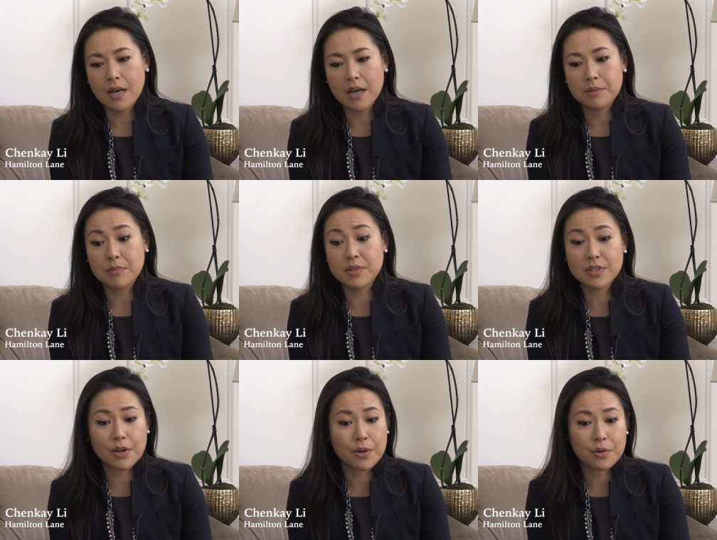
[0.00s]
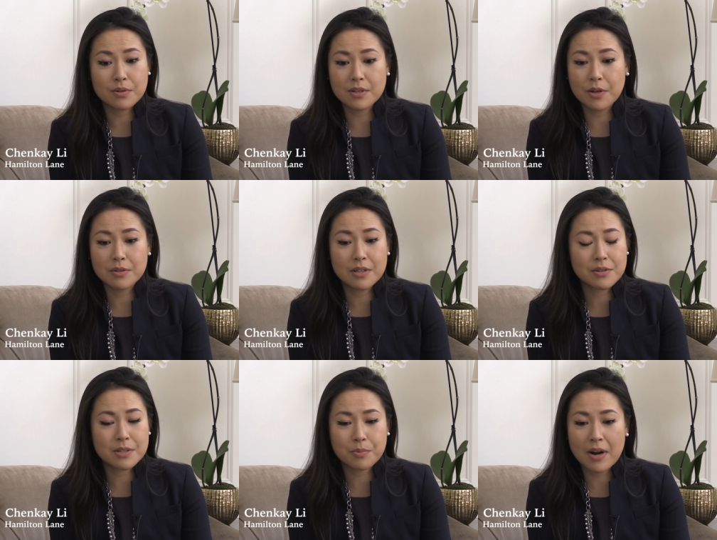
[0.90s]
And so,
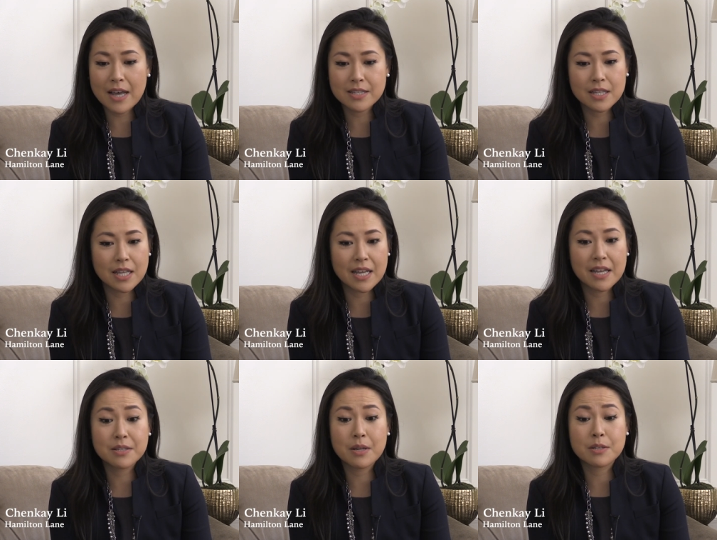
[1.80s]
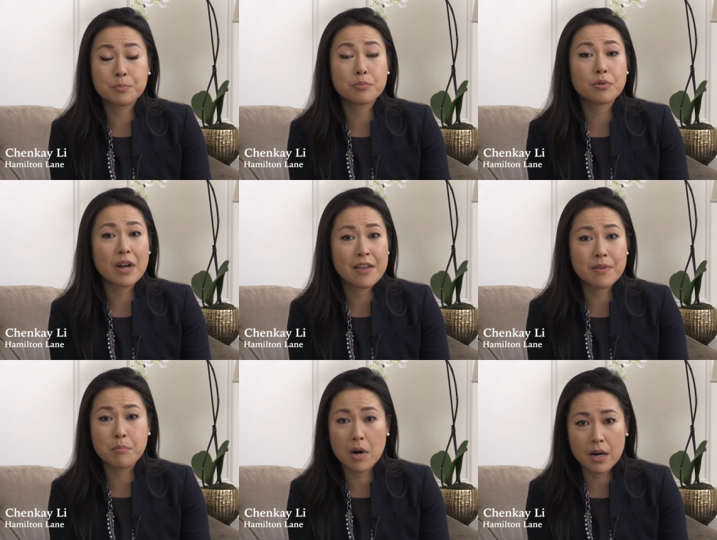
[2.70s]
no surprisingly, as
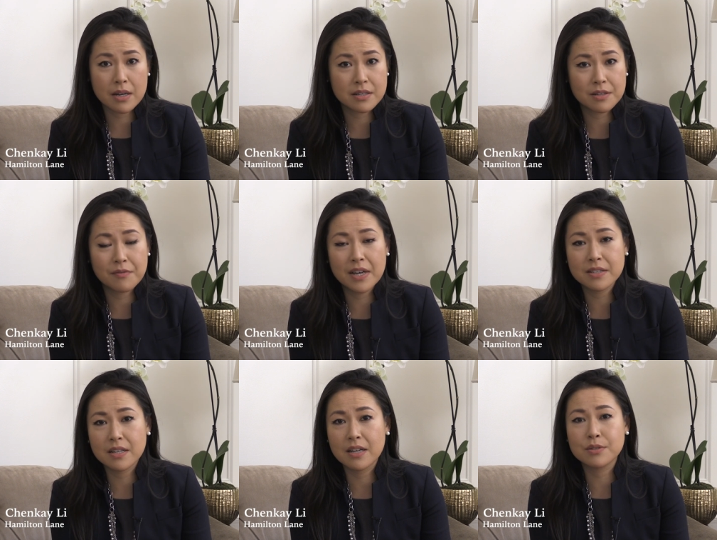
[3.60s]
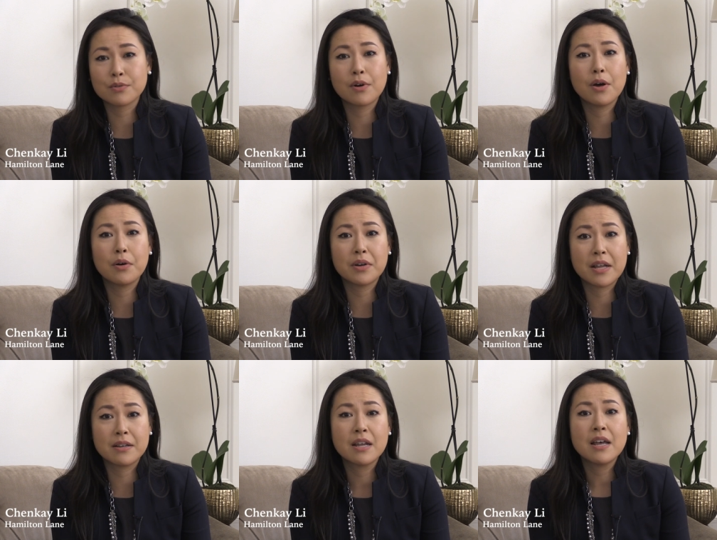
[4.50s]
private markets investing has grown
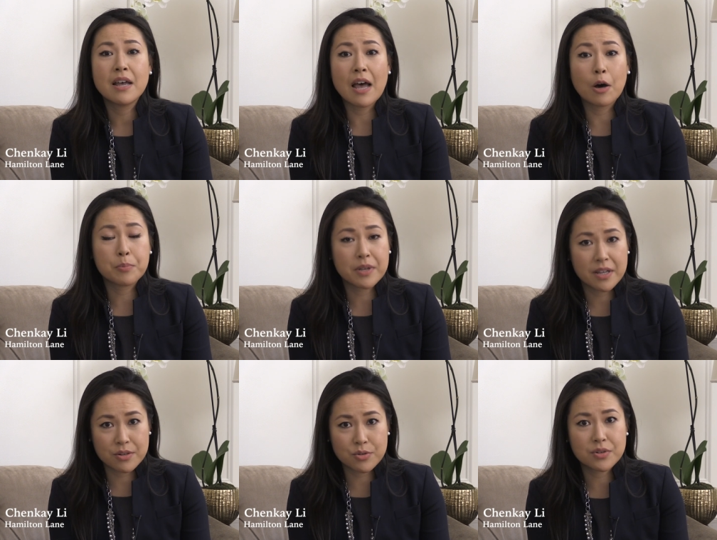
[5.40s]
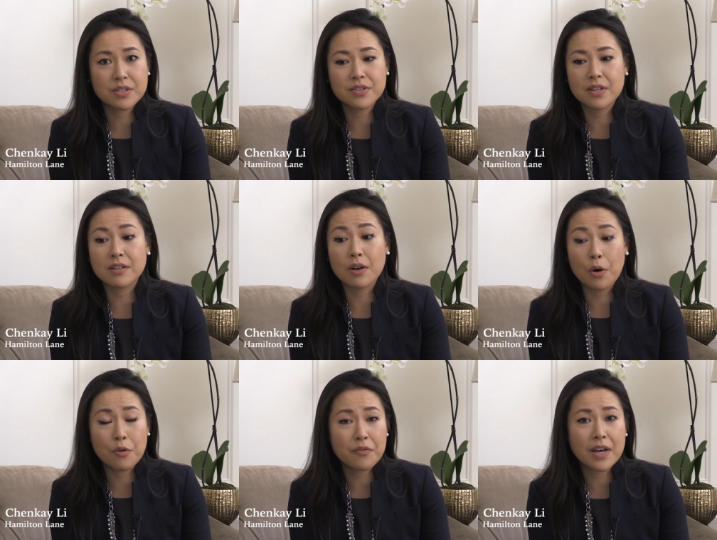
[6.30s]
and LP interest in
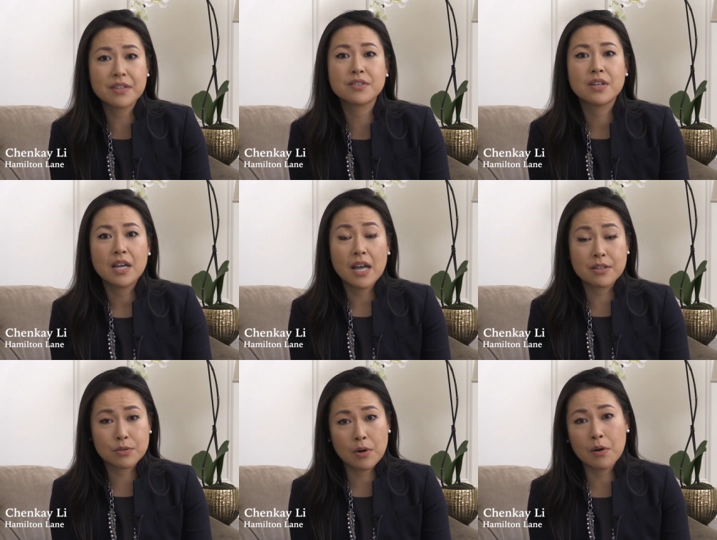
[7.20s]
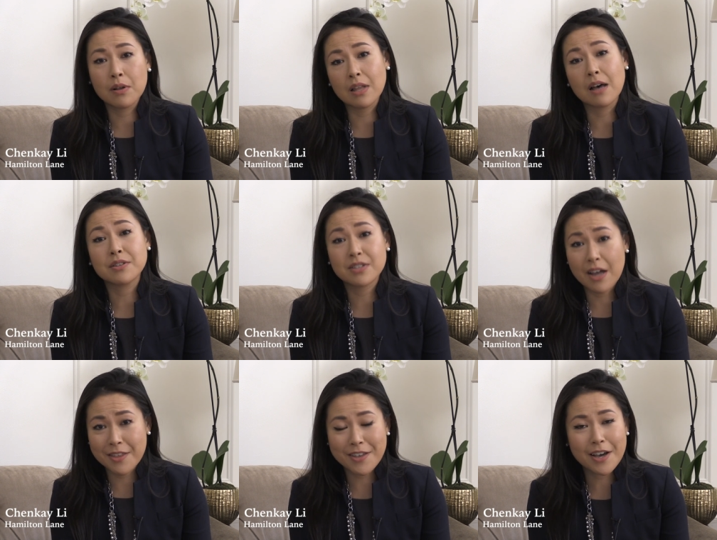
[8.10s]
co-invest has grown
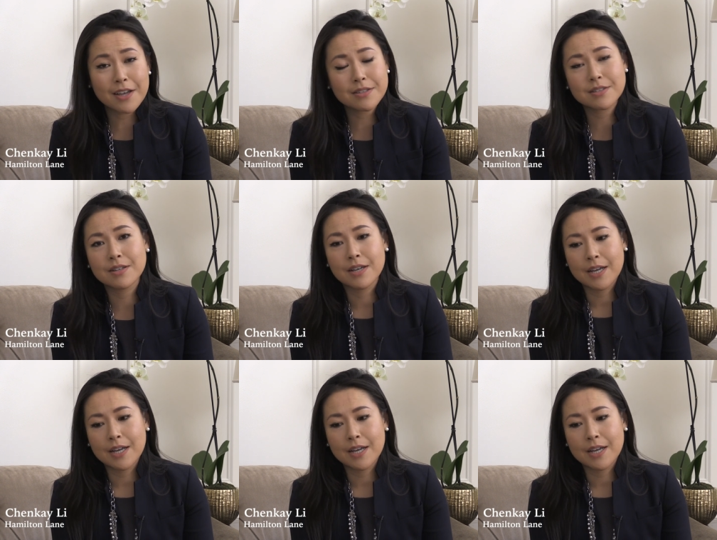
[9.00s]
alongside that,